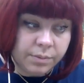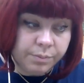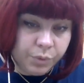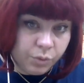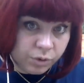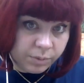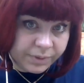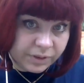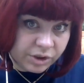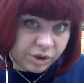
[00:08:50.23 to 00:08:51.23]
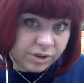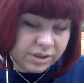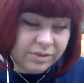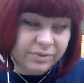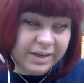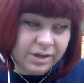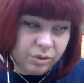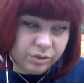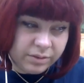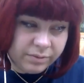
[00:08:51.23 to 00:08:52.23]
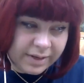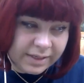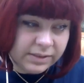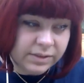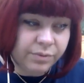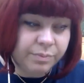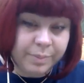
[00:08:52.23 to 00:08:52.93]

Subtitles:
beauty procedures if they're not invasive,